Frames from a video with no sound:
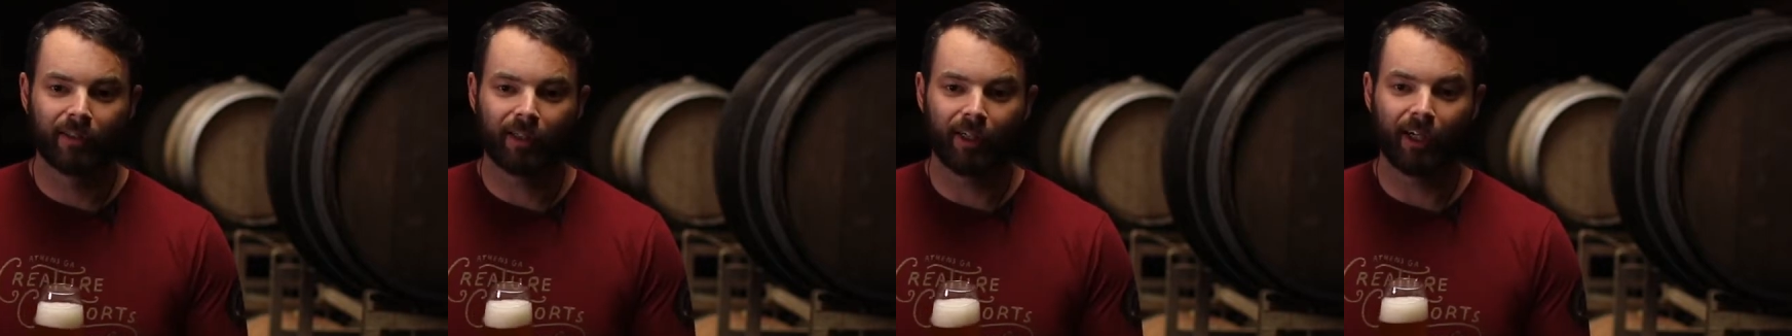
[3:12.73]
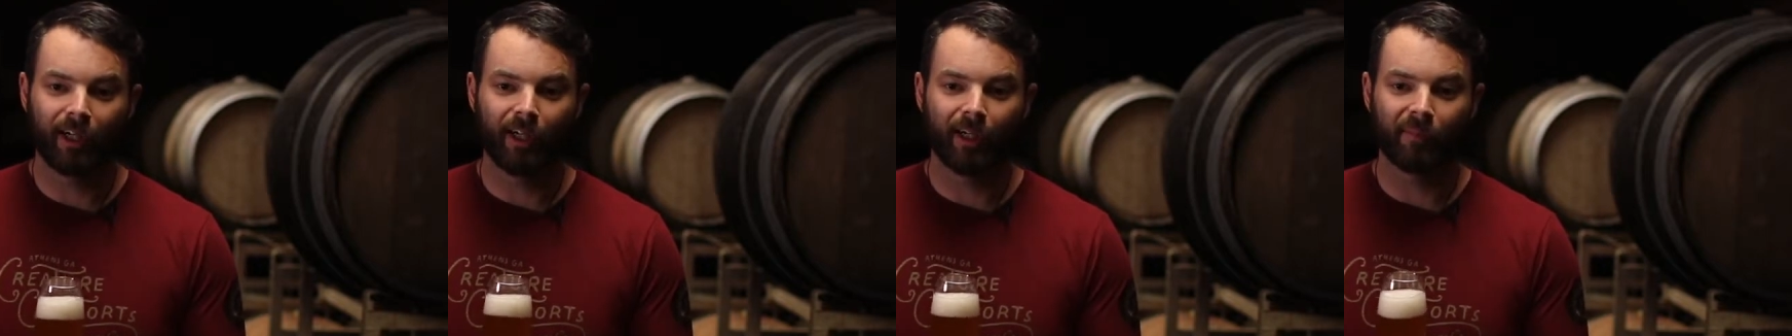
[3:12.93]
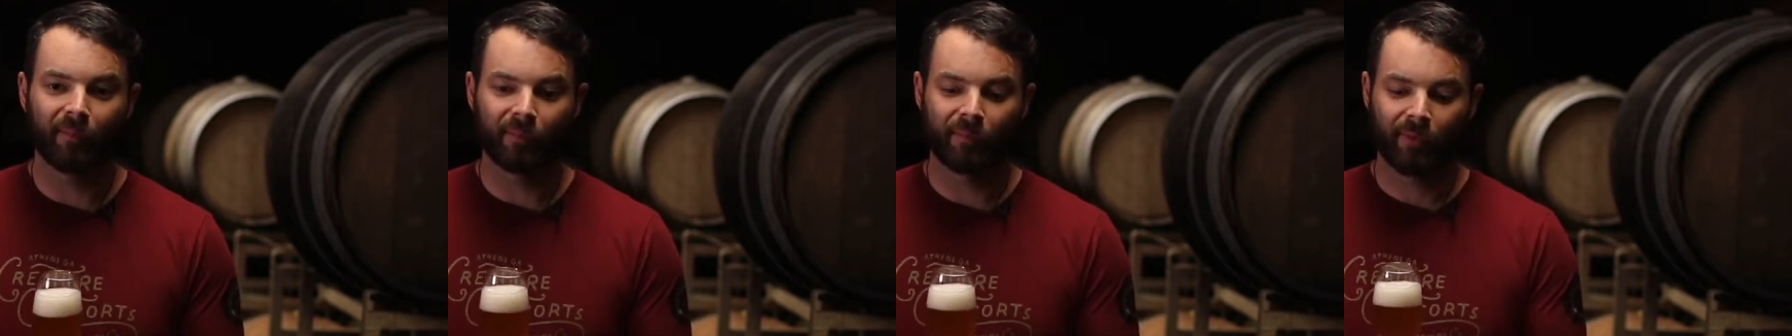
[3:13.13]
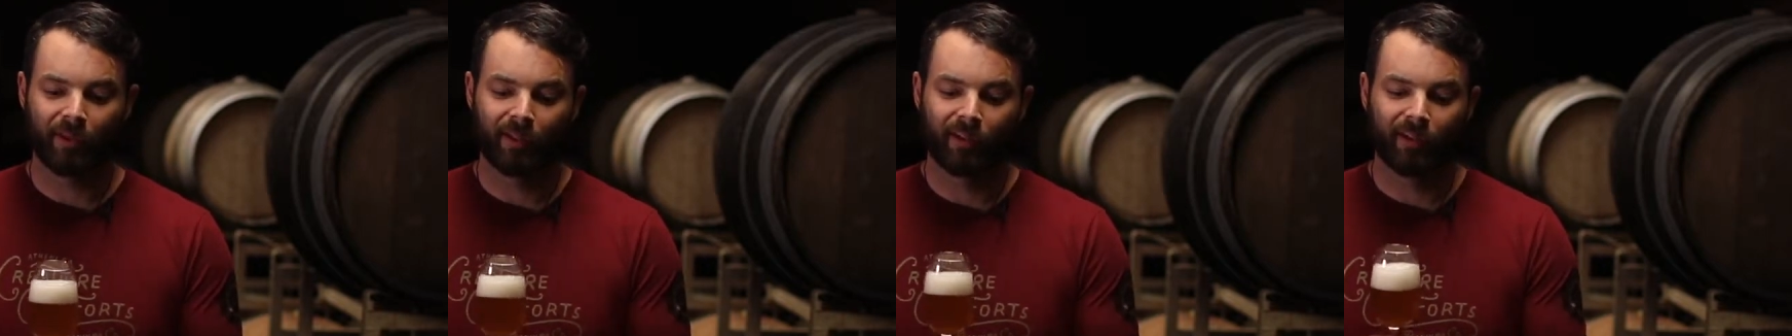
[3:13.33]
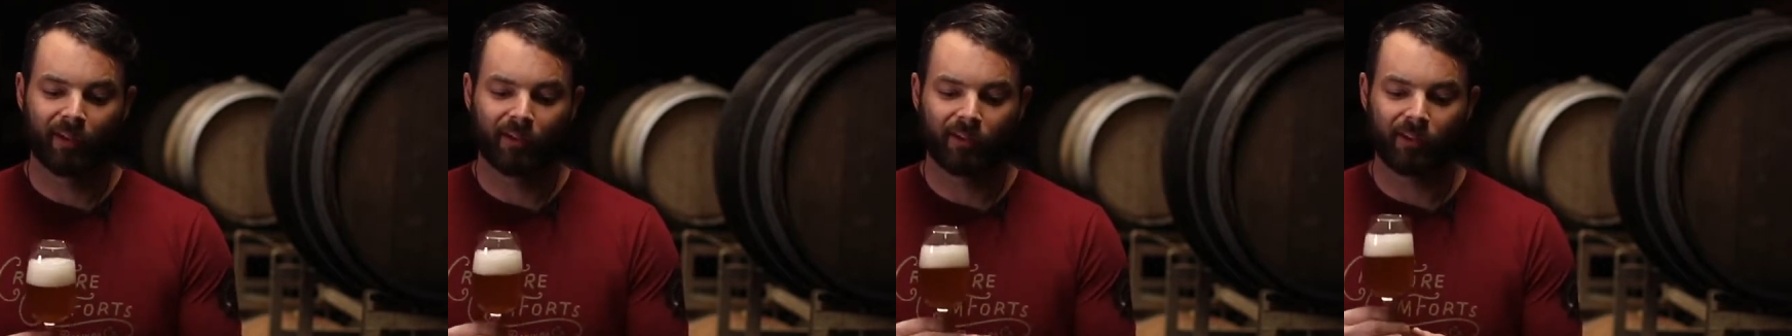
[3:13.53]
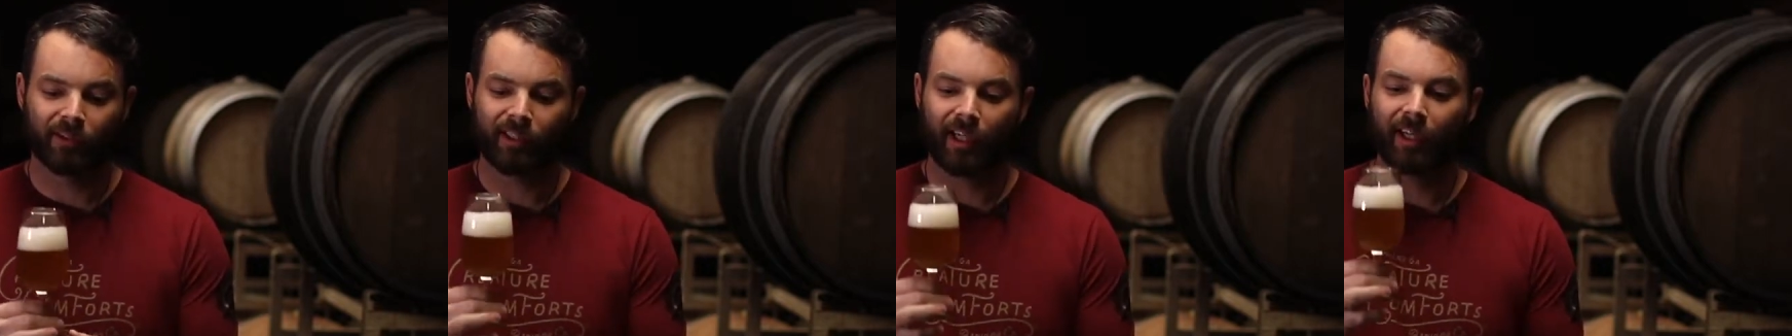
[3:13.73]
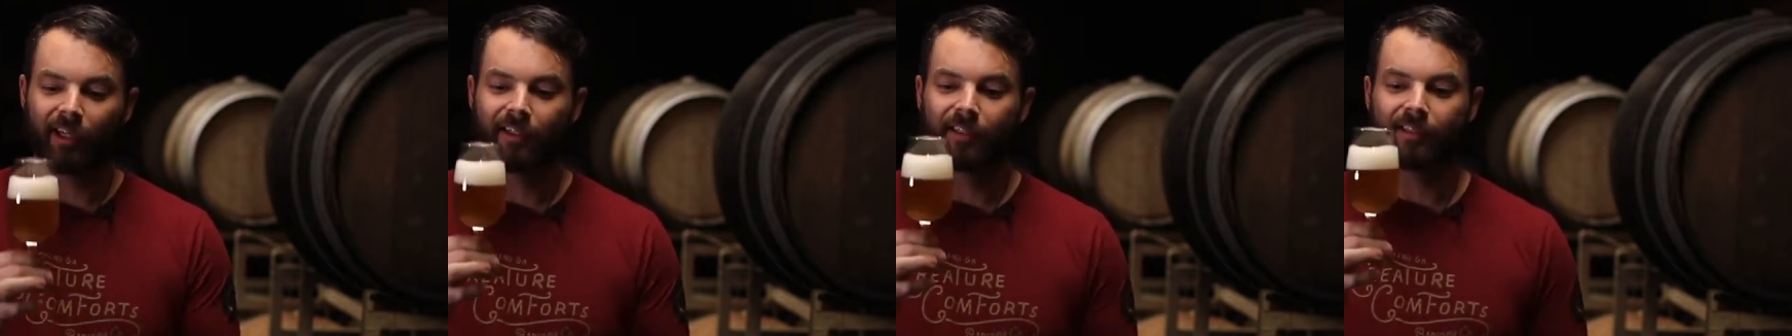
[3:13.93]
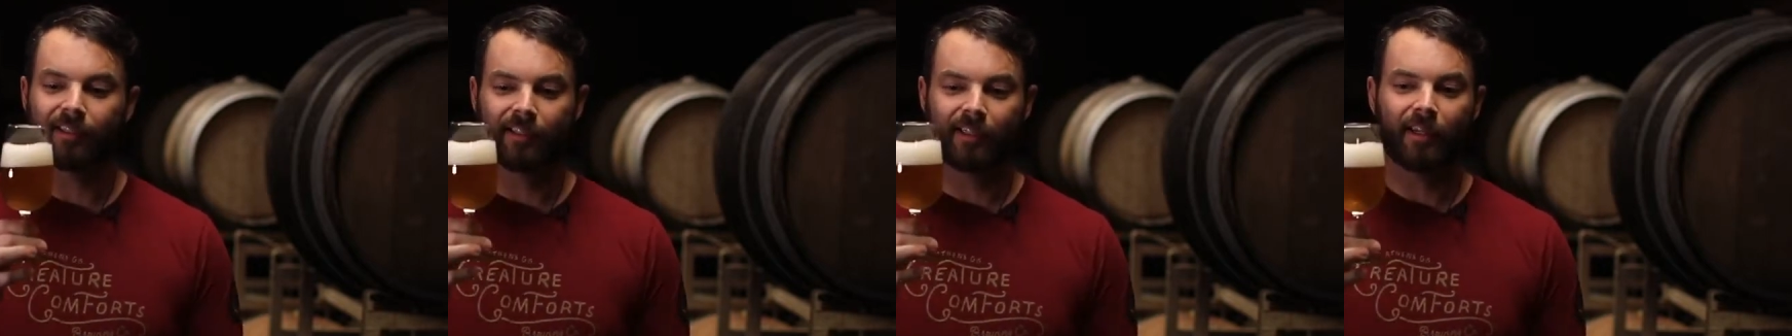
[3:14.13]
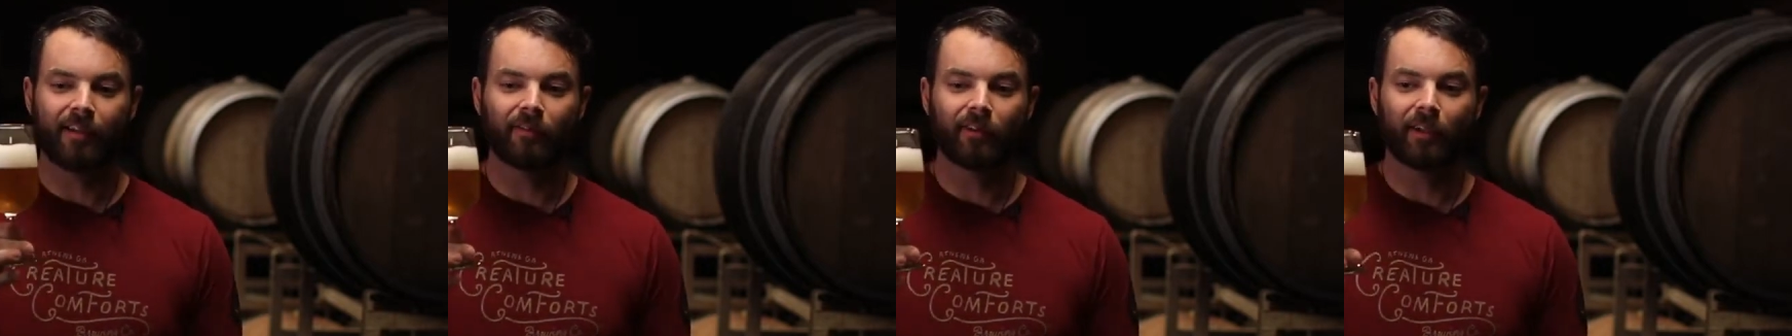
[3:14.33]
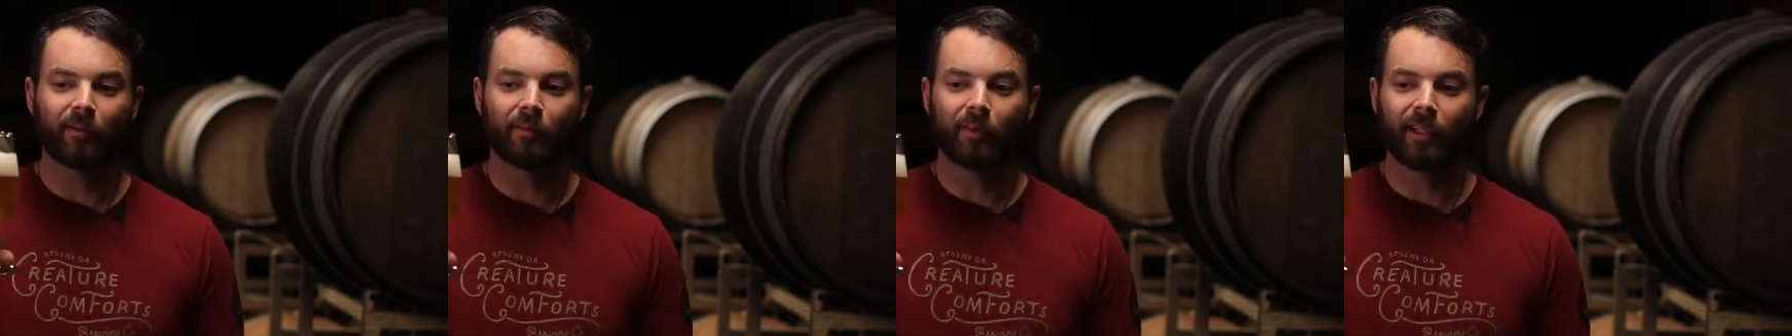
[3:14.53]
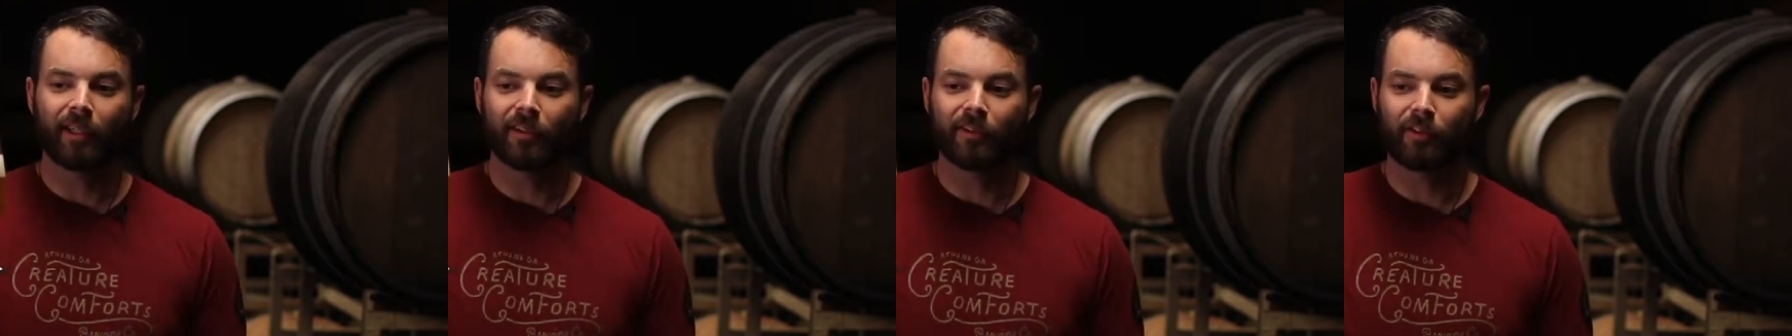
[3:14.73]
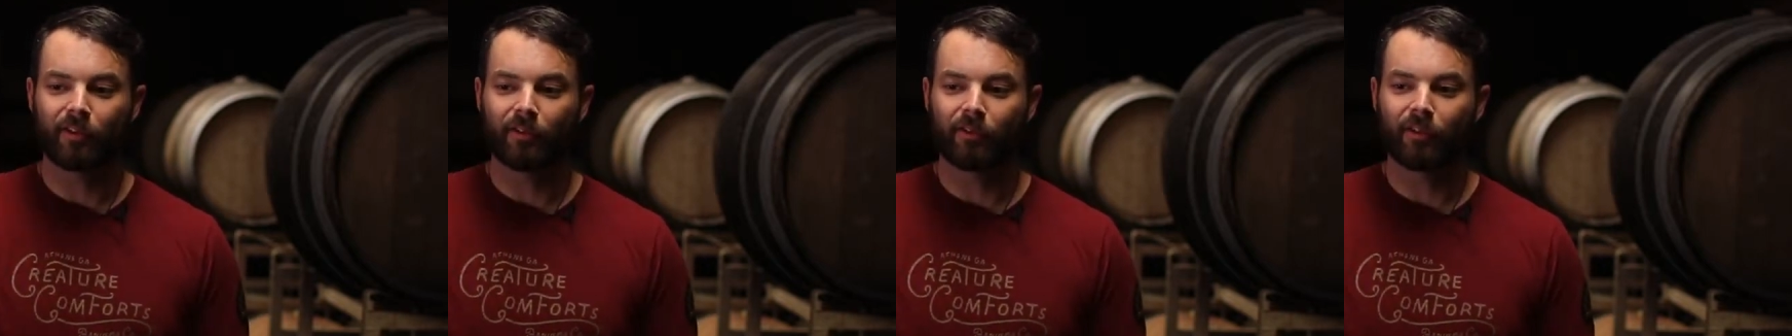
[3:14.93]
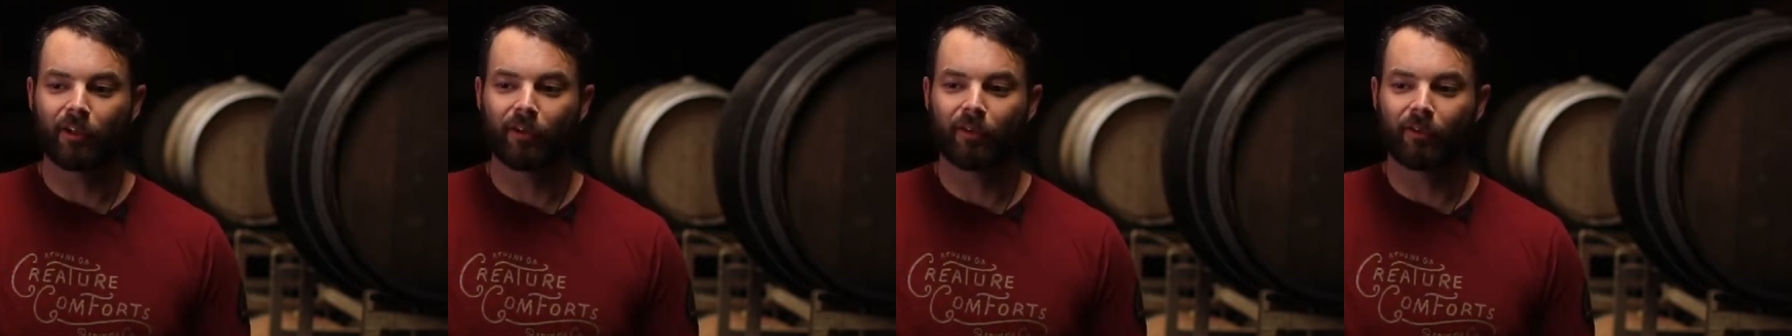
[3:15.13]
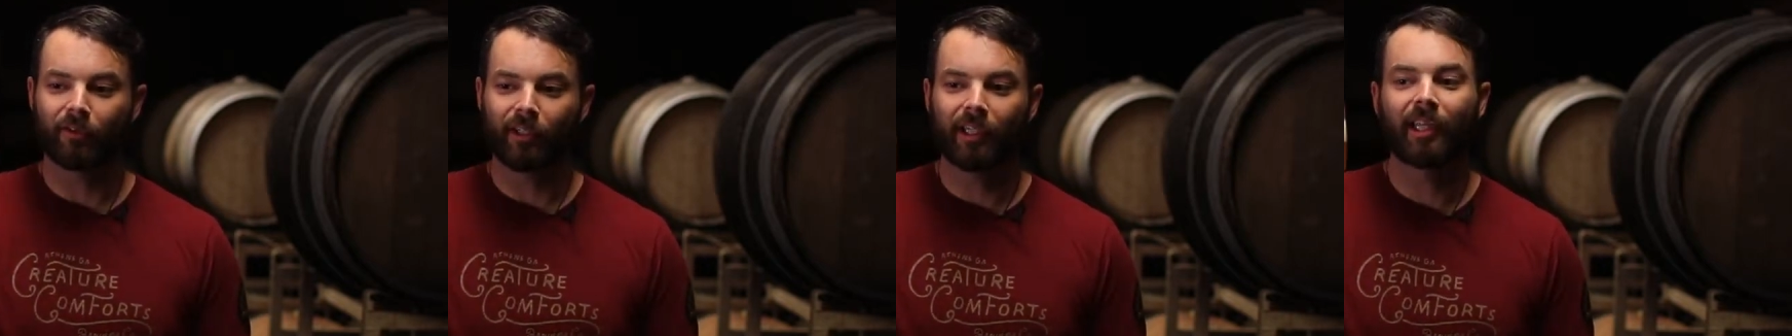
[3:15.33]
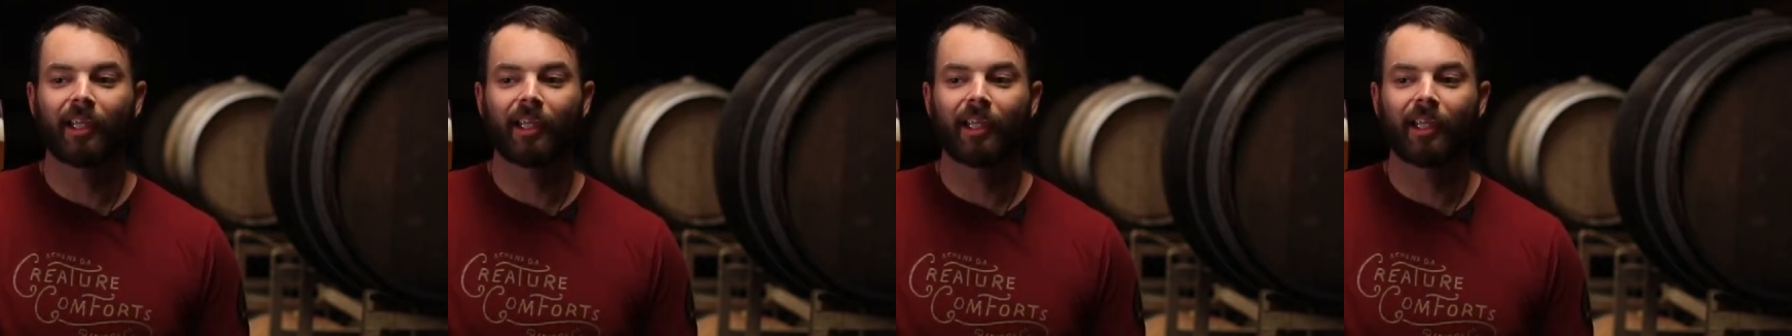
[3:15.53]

So it's kind of deceiving because you don't